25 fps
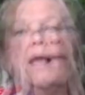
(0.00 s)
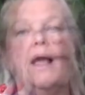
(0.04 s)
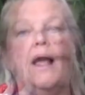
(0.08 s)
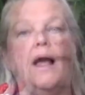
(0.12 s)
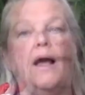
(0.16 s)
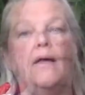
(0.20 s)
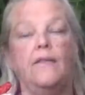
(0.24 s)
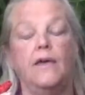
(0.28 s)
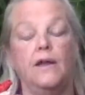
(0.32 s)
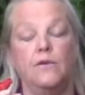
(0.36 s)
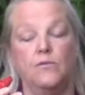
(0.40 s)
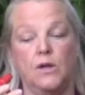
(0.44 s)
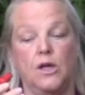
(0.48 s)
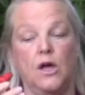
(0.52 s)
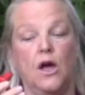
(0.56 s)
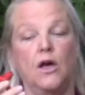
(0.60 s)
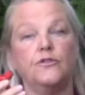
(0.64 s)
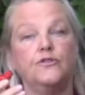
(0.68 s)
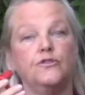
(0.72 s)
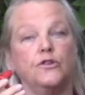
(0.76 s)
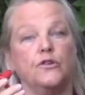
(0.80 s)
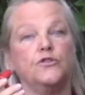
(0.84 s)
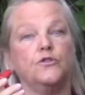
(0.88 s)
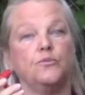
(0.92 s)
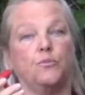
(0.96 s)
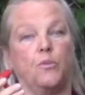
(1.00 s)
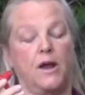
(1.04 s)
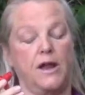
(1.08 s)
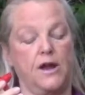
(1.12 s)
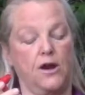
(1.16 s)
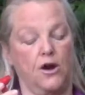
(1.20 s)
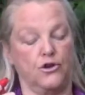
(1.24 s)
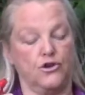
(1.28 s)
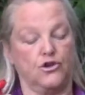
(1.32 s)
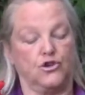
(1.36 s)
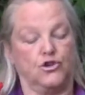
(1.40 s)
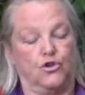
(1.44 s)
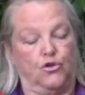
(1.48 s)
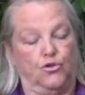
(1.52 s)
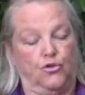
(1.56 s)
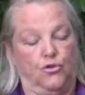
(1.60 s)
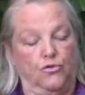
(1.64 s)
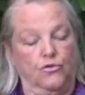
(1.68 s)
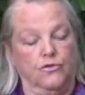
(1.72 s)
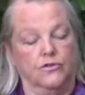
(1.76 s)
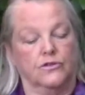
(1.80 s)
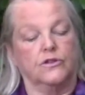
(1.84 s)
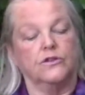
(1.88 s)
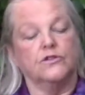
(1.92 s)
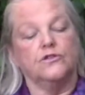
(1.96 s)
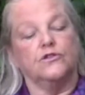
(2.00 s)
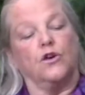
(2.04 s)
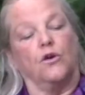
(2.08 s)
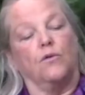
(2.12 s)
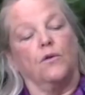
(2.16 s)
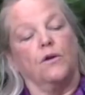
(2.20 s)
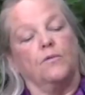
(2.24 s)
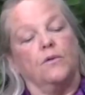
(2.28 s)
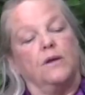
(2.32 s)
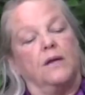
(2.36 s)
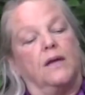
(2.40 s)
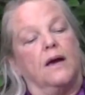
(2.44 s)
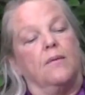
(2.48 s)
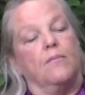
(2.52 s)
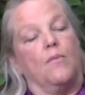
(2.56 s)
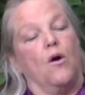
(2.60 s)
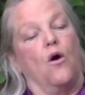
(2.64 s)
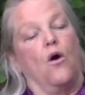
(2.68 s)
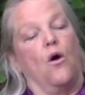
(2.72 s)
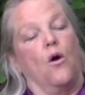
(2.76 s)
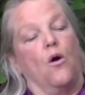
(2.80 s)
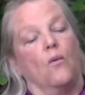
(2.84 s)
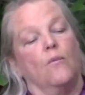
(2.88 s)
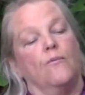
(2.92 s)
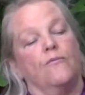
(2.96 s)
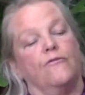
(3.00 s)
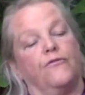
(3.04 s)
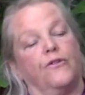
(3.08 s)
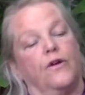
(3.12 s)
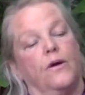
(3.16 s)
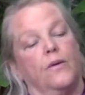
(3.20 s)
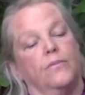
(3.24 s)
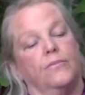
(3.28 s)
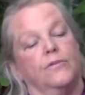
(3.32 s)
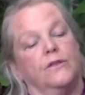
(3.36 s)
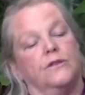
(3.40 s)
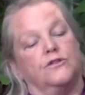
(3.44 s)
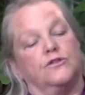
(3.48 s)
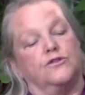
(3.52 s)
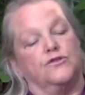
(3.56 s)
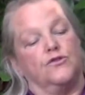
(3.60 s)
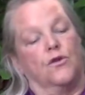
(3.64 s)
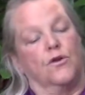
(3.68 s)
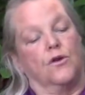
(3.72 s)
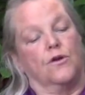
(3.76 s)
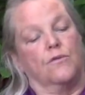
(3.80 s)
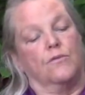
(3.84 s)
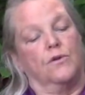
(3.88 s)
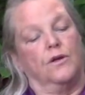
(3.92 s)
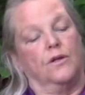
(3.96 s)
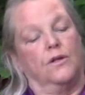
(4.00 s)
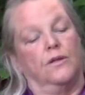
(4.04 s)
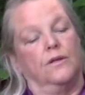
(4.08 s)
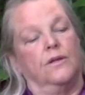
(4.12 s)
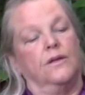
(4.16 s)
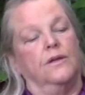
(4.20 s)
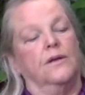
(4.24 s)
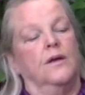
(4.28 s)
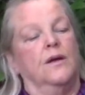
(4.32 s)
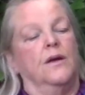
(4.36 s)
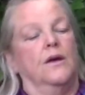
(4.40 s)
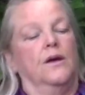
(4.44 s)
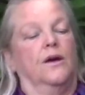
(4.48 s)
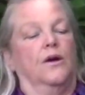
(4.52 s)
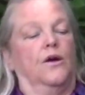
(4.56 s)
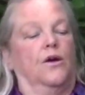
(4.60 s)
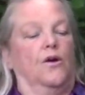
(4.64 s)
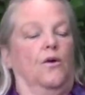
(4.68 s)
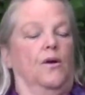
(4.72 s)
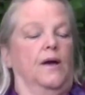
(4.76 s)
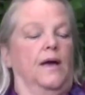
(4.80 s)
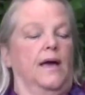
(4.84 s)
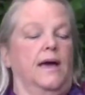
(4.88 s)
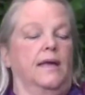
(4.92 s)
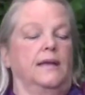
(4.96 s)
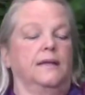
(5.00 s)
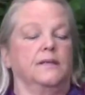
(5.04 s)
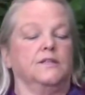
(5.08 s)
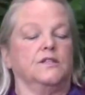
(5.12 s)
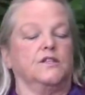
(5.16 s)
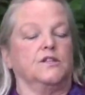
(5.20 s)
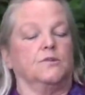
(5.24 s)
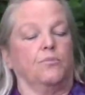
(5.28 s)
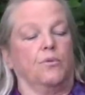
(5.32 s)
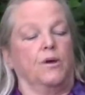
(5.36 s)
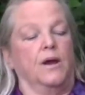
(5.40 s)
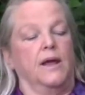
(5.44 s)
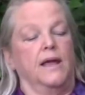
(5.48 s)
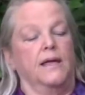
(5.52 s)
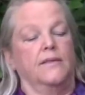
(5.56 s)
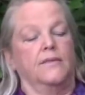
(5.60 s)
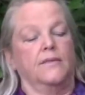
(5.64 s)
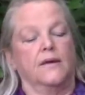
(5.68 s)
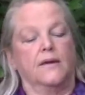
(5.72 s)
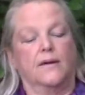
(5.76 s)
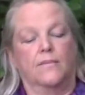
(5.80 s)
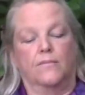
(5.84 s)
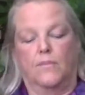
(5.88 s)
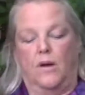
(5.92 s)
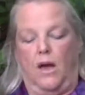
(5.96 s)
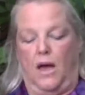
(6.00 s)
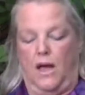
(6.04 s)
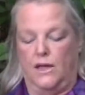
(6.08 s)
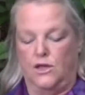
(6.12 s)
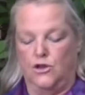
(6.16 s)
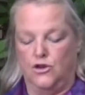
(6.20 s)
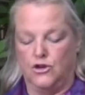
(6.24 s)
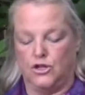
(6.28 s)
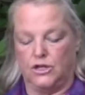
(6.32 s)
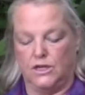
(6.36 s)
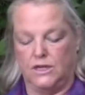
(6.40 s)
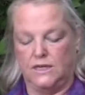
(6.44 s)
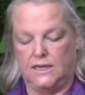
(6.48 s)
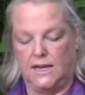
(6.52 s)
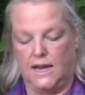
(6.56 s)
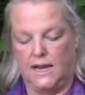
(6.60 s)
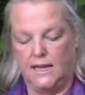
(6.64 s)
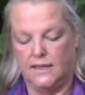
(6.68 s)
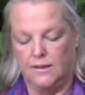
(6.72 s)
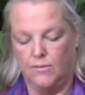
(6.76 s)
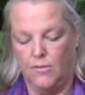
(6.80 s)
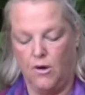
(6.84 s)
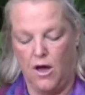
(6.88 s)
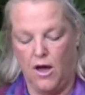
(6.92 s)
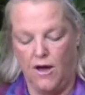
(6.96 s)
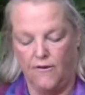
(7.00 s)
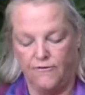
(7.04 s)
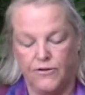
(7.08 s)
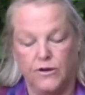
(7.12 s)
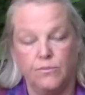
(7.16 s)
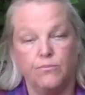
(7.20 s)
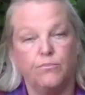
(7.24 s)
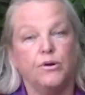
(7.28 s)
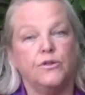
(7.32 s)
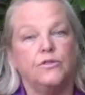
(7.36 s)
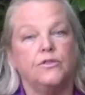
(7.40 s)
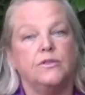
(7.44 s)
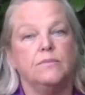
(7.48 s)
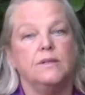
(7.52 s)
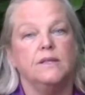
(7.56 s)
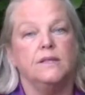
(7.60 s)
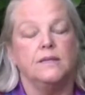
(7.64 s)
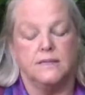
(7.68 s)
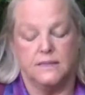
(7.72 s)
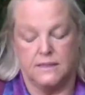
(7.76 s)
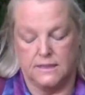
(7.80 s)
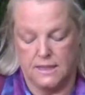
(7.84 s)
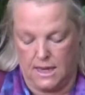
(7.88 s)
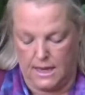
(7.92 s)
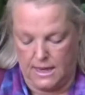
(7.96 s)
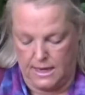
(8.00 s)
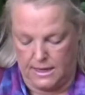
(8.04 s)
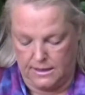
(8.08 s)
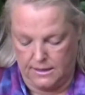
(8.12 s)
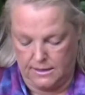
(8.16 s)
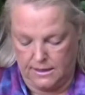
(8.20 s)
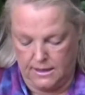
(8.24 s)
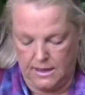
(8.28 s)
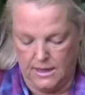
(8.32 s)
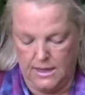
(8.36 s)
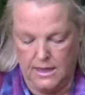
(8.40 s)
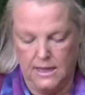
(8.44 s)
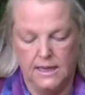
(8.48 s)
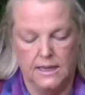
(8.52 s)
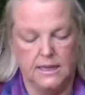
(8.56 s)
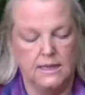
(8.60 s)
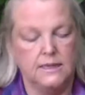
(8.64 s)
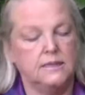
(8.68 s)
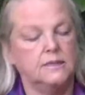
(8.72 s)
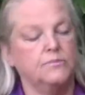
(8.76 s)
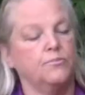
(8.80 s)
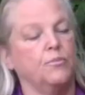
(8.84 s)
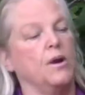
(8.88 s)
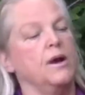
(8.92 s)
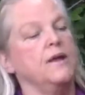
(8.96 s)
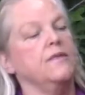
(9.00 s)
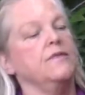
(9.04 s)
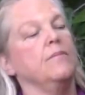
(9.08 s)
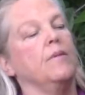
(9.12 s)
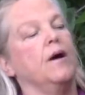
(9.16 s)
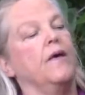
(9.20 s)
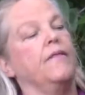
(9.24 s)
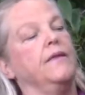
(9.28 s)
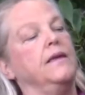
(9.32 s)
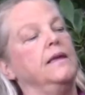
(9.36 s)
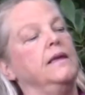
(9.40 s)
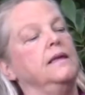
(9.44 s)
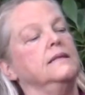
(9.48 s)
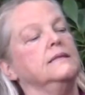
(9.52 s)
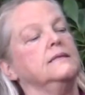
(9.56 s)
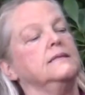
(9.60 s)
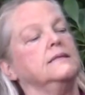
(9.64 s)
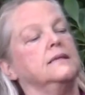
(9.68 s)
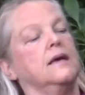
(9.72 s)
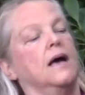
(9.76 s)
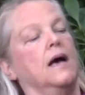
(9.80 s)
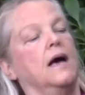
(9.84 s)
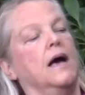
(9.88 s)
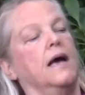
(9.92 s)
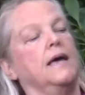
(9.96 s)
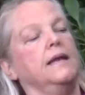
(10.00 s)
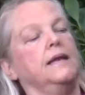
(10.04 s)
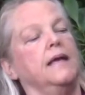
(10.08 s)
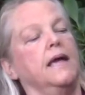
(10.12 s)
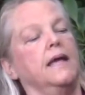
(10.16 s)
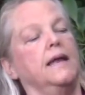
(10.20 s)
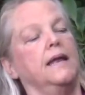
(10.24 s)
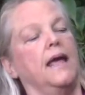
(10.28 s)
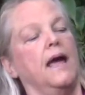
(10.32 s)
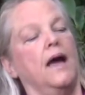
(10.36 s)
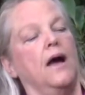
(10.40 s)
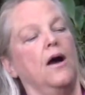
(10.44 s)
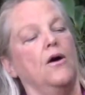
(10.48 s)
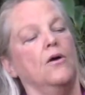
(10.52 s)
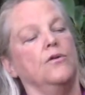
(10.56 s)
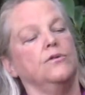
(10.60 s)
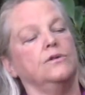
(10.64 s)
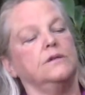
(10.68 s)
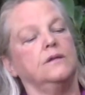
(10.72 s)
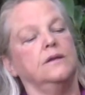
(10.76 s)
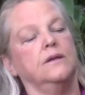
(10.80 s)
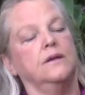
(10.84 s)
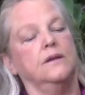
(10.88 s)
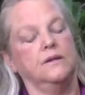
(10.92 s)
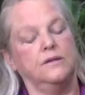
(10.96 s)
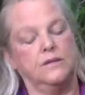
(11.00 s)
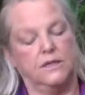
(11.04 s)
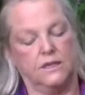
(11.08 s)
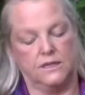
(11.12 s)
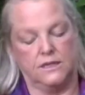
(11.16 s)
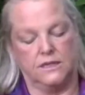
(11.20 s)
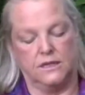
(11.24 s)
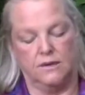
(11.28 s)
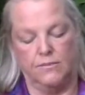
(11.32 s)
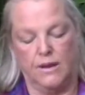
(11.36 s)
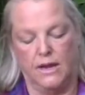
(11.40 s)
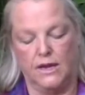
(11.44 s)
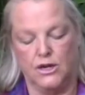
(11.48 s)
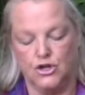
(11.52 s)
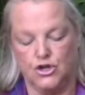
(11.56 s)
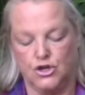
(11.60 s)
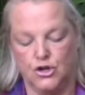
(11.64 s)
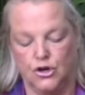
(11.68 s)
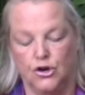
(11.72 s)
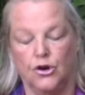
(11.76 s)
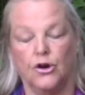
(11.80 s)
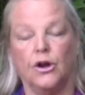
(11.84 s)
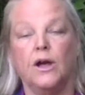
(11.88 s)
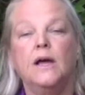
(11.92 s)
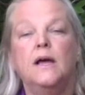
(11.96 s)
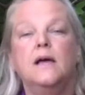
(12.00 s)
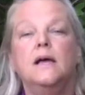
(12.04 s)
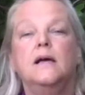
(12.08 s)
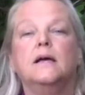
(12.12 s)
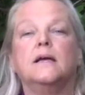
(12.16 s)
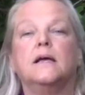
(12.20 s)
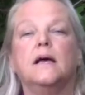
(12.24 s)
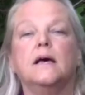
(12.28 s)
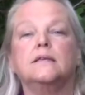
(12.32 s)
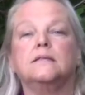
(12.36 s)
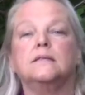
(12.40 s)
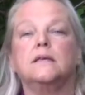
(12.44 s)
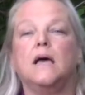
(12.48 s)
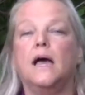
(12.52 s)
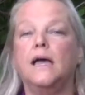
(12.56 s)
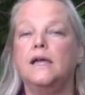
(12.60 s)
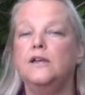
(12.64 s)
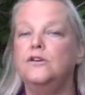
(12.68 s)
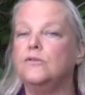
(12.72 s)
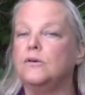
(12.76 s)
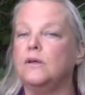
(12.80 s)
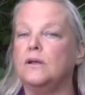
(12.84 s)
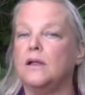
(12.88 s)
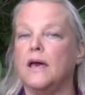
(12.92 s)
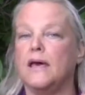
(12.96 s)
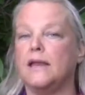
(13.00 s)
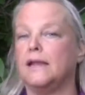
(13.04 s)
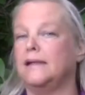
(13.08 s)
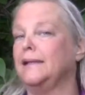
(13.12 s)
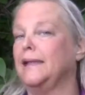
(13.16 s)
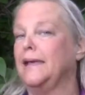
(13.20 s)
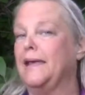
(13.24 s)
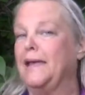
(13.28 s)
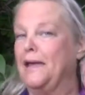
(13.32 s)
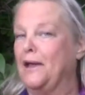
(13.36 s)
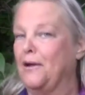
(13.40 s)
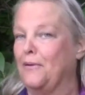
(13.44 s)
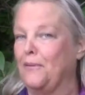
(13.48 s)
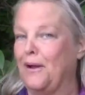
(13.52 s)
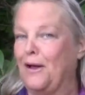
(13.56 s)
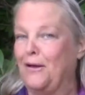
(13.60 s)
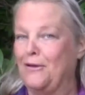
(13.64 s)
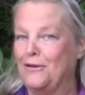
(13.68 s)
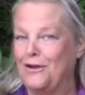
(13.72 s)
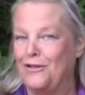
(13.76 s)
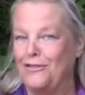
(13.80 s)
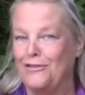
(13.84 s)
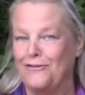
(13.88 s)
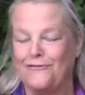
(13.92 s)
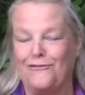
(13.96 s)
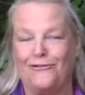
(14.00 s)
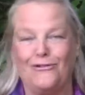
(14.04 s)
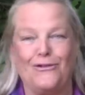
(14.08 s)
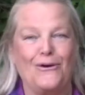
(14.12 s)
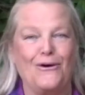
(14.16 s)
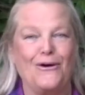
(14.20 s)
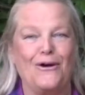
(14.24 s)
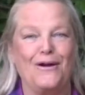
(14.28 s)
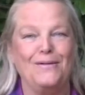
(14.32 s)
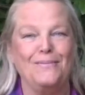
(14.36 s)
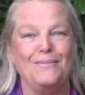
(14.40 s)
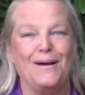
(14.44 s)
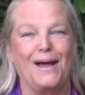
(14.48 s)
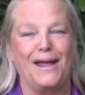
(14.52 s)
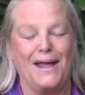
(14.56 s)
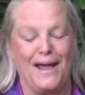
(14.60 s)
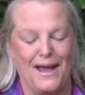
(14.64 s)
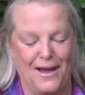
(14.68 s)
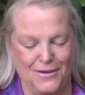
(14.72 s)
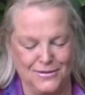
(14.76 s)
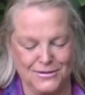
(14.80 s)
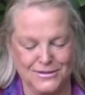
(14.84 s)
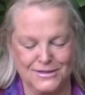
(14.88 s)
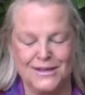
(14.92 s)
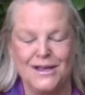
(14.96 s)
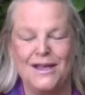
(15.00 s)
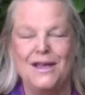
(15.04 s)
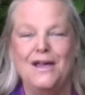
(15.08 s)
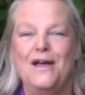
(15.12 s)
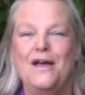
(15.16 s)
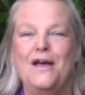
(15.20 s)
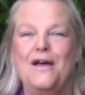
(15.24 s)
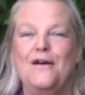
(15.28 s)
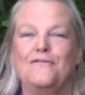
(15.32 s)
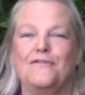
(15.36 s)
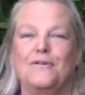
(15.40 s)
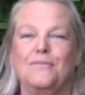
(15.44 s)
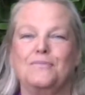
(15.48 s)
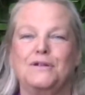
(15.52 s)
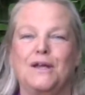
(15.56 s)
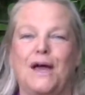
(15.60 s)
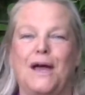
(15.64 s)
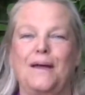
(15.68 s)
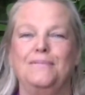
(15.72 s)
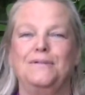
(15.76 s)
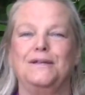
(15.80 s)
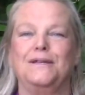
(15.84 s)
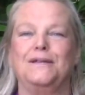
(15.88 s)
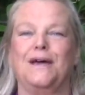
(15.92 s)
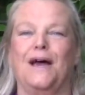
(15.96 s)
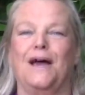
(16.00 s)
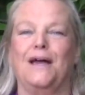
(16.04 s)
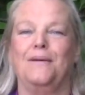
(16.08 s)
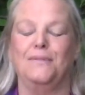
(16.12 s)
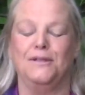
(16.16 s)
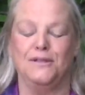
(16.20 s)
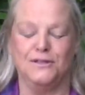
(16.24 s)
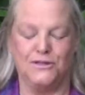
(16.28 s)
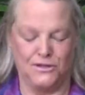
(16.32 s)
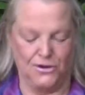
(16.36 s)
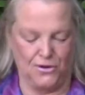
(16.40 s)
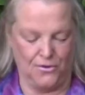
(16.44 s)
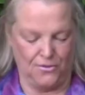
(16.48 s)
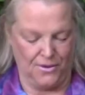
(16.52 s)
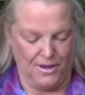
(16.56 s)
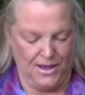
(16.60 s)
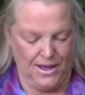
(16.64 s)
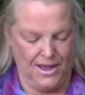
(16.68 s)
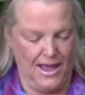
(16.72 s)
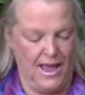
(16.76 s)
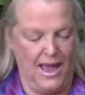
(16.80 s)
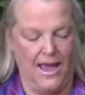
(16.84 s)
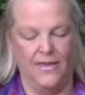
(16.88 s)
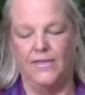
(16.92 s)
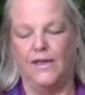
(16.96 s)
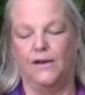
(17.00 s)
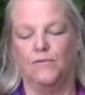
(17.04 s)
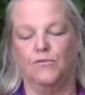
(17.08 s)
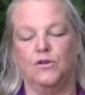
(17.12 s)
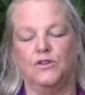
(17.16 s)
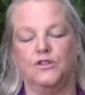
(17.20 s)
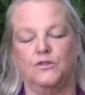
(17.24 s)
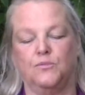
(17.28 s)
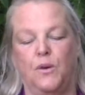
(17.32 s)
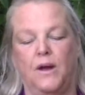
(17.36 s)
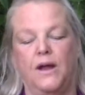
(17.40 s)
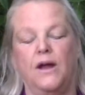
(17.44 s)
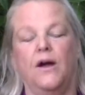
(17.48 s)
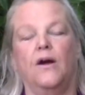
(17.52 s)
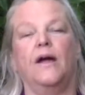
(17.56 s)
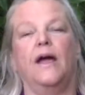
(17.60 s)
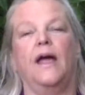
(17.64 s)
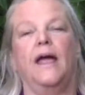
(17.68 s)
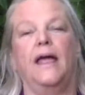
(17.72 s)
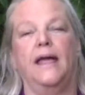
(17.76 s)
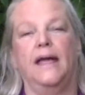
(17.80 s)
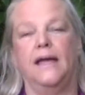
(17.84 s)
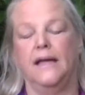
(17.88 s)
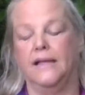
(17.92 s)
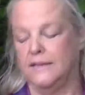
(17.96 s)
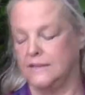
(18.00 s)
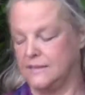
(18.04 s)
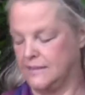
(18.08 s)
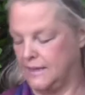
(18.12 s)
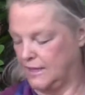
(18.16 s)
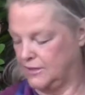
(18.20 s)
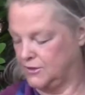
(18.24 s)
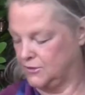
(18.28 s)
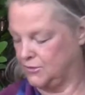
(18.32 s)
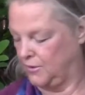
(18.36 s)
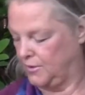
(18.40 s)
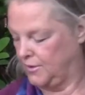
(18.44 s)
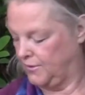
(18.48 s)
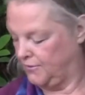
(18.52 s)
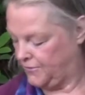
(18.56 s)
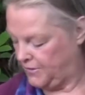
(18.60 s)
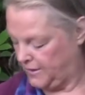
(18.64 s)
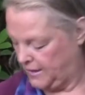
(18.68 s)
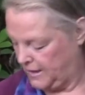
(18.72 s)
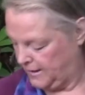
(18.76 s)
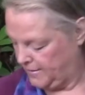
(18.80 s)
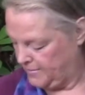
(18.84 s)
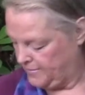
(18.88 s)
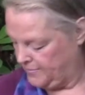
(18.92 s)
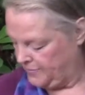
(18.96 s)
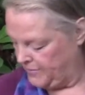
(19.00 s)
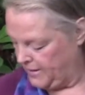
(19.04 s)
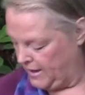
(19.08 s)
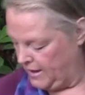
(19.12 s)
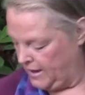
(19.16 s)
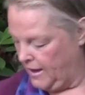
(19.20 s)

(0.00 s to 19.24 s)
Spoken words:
And then we also spray our shoes, so when we come home from the store, we'll go ahead and spray them. I usually take them off and put them in the sun, spray them on the inside and out just to make sure, because I do a lot of laying around on the floor in my house from time to time, and then we'll spray our hands, that sort of thing.